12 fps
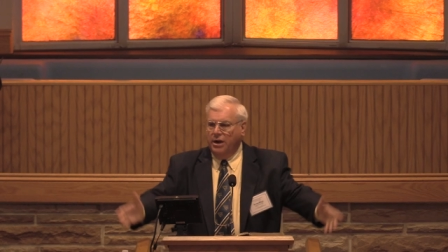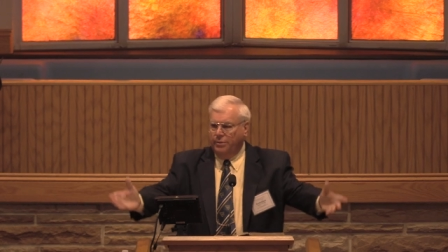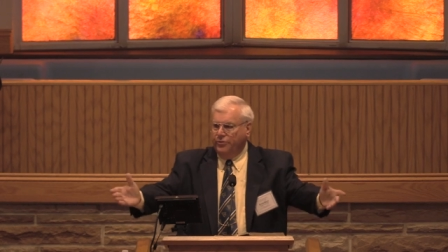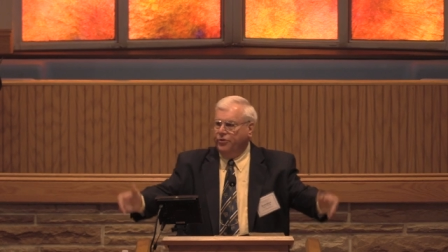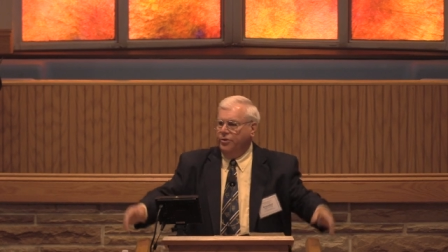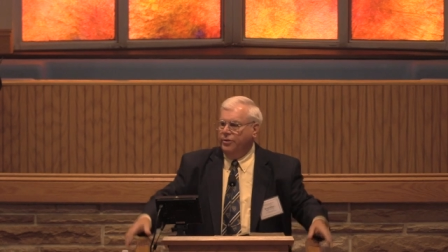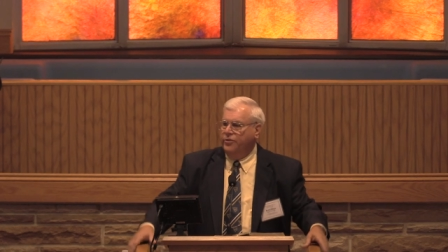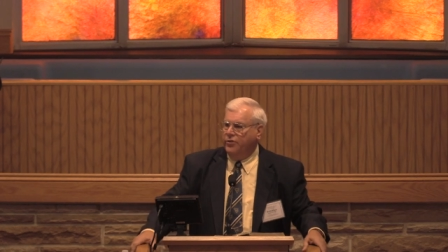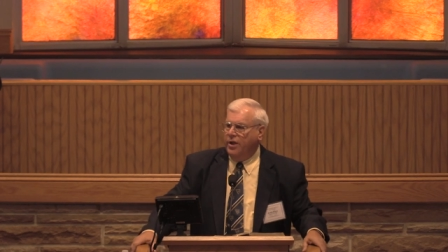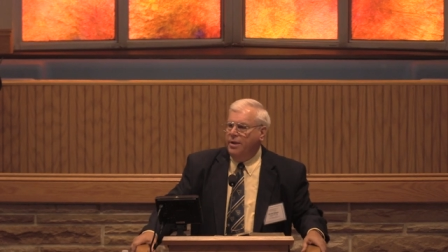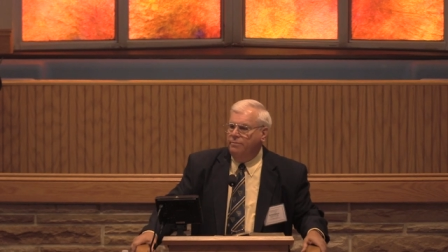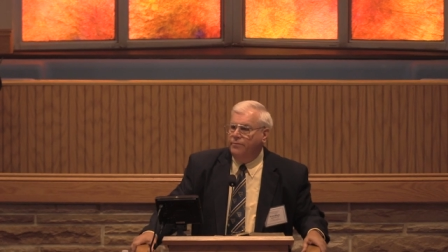and I'm sure the
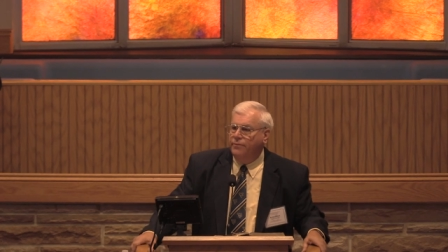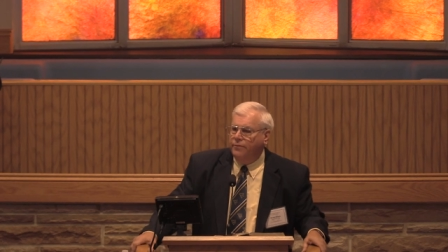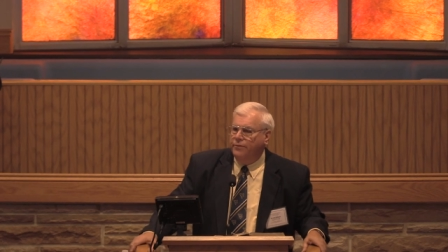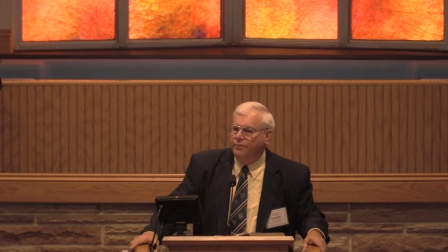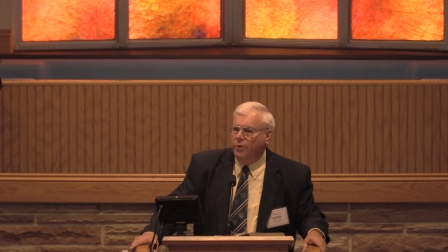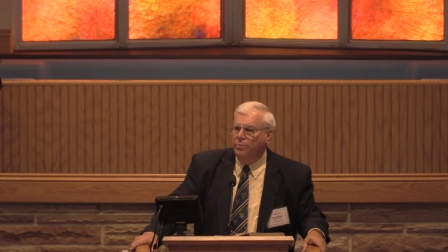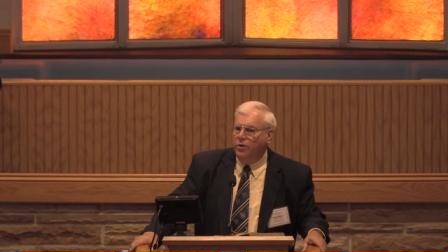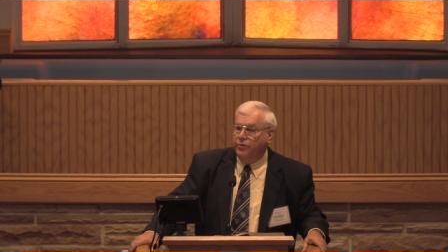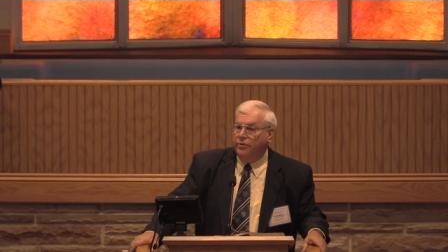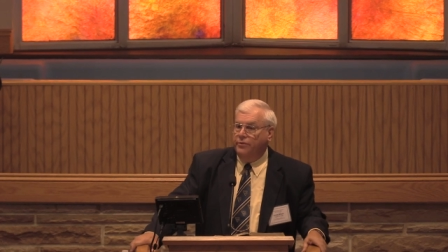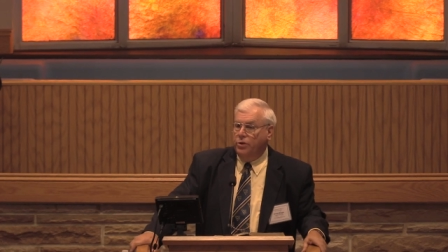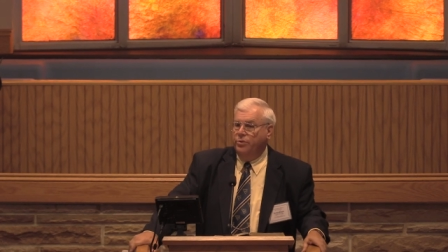same for
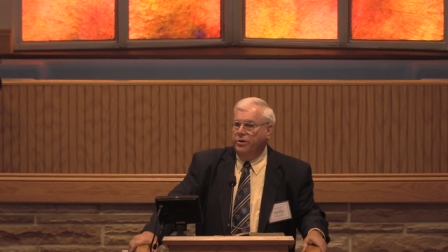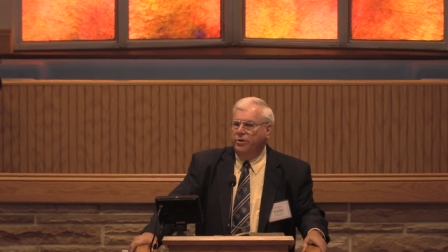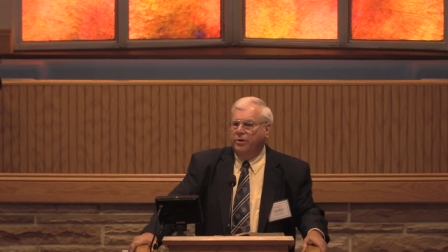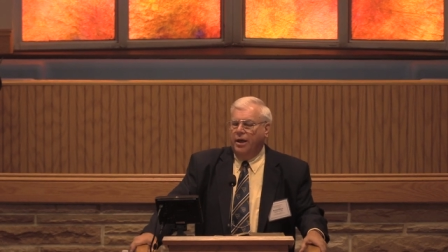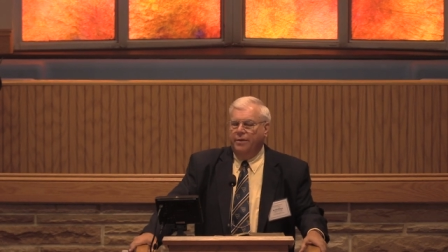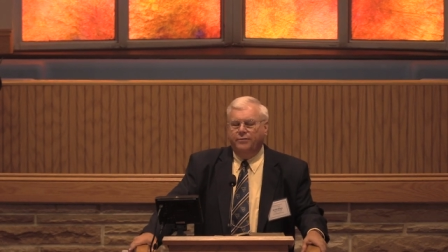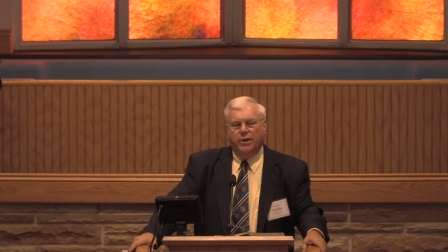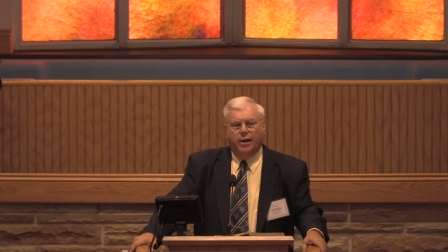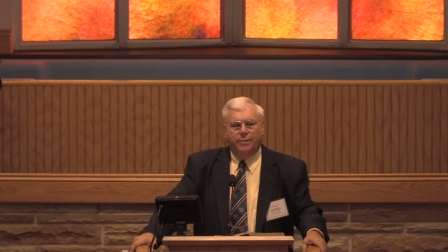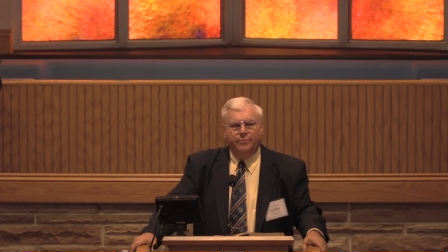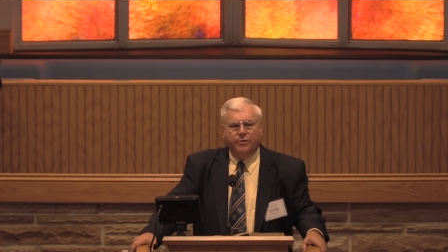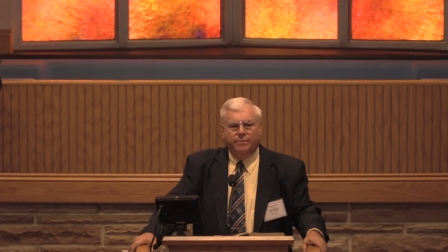most of you in your
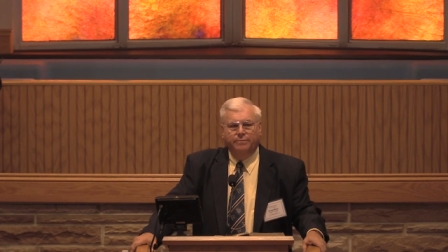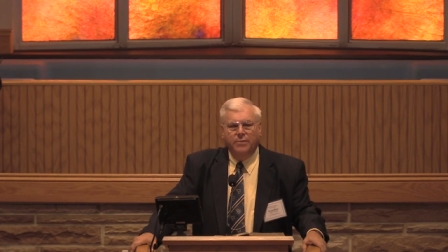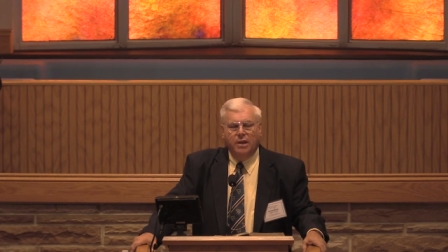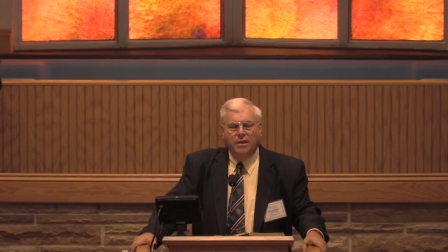lifetimes.